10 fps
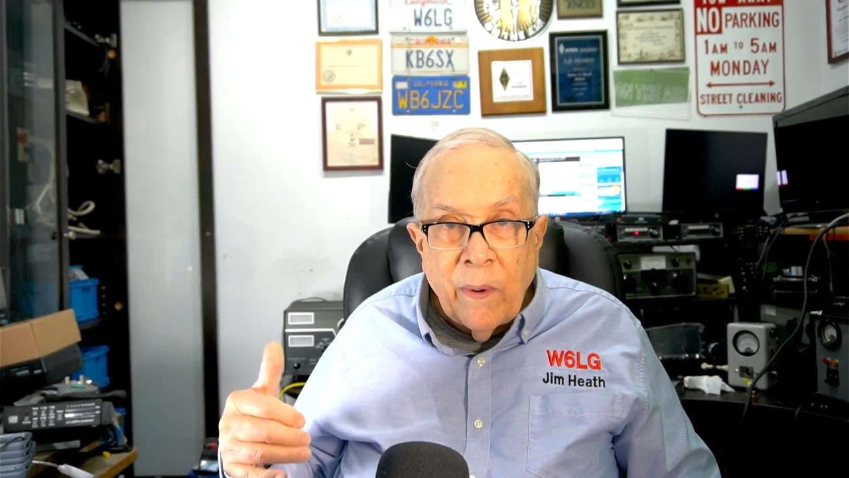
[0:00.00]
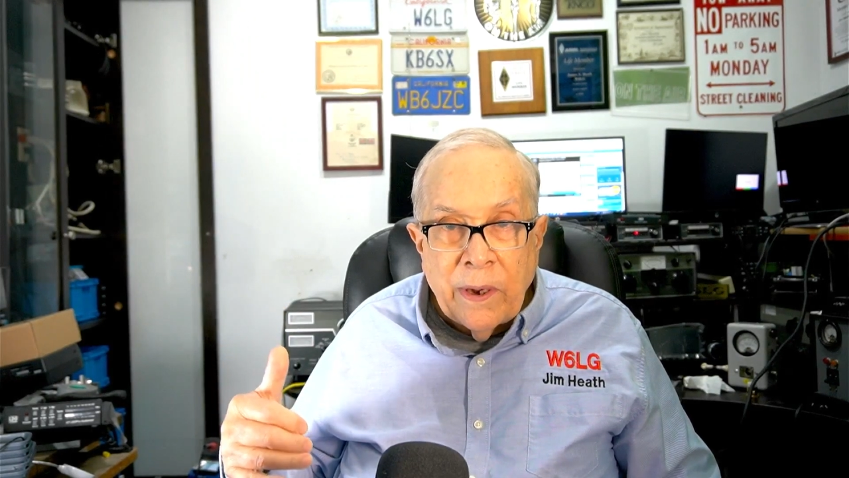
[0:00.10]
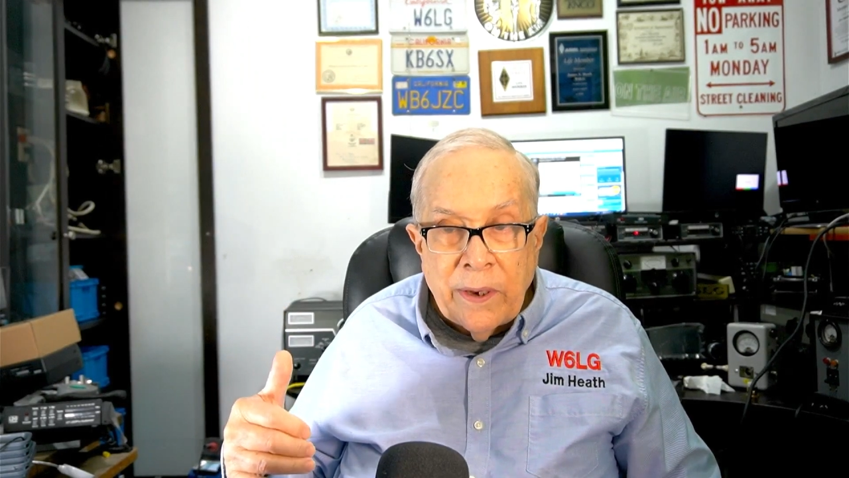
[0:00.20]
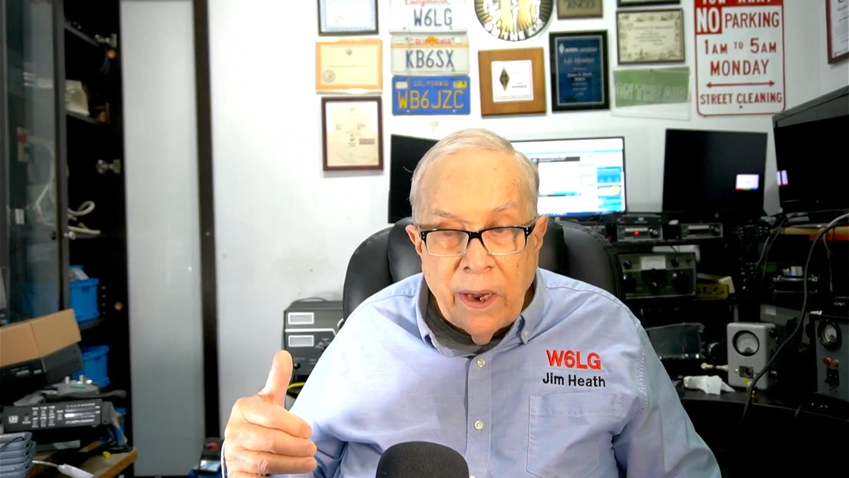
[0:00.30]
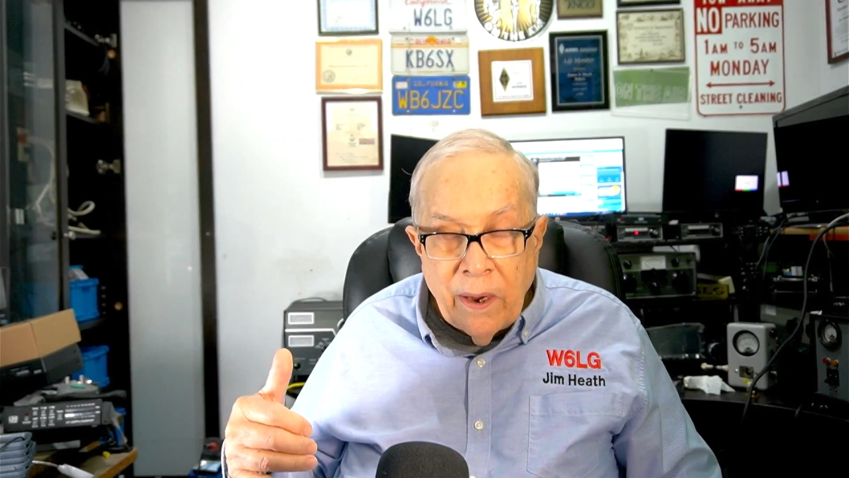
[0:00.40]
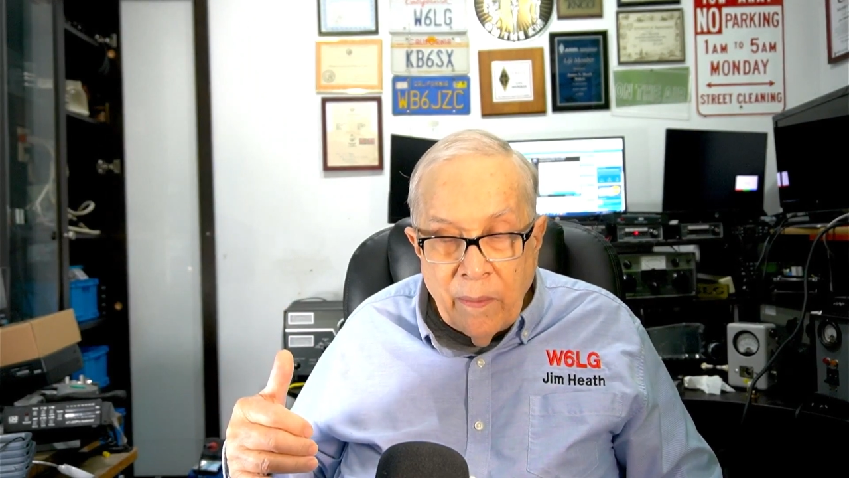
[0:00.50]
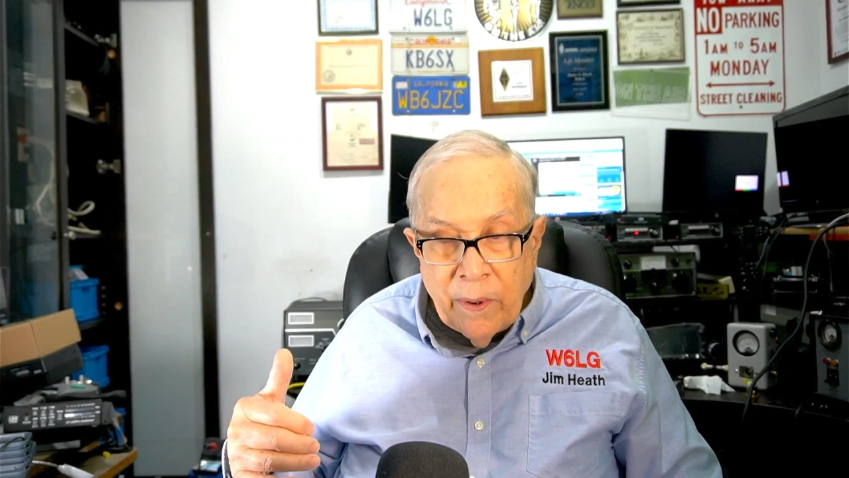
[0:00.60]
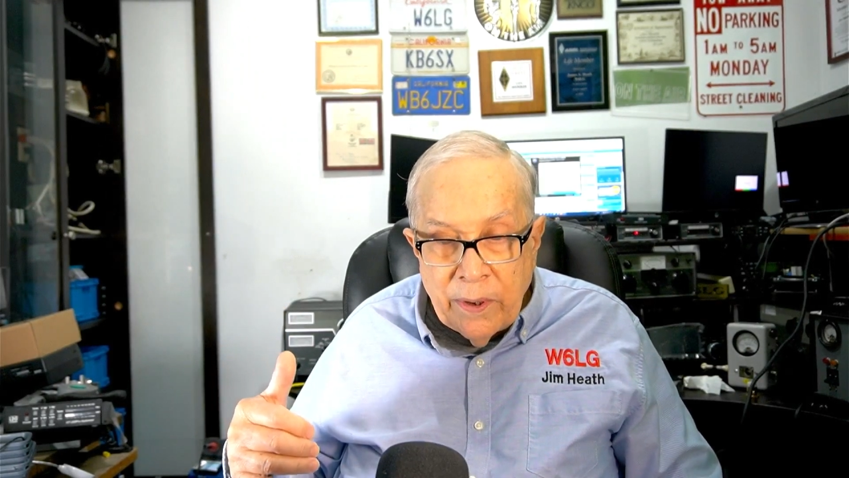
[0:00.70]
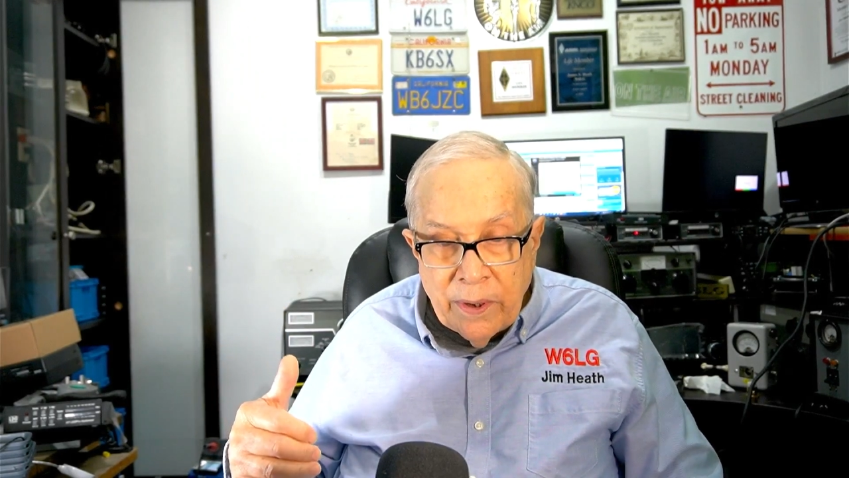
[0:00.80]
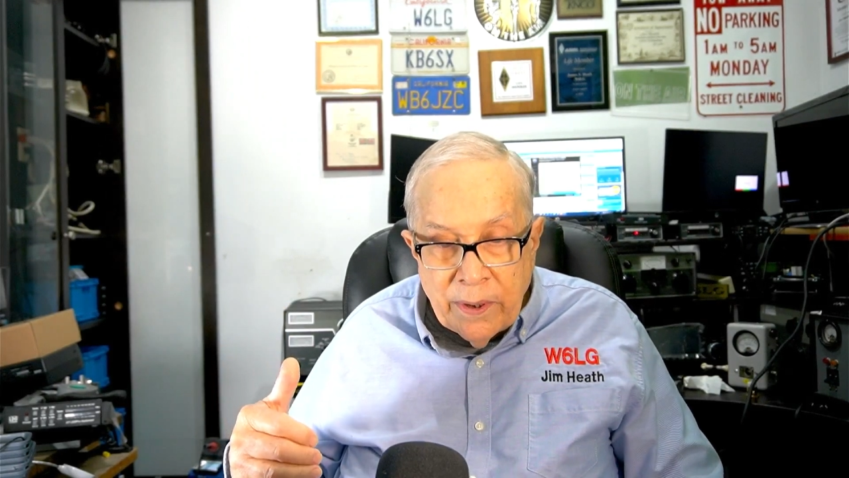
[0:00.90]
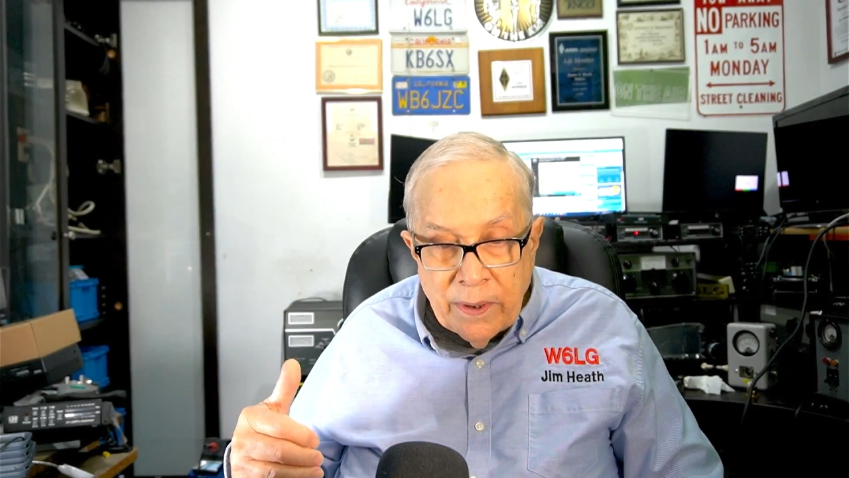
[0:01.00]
watts out, which is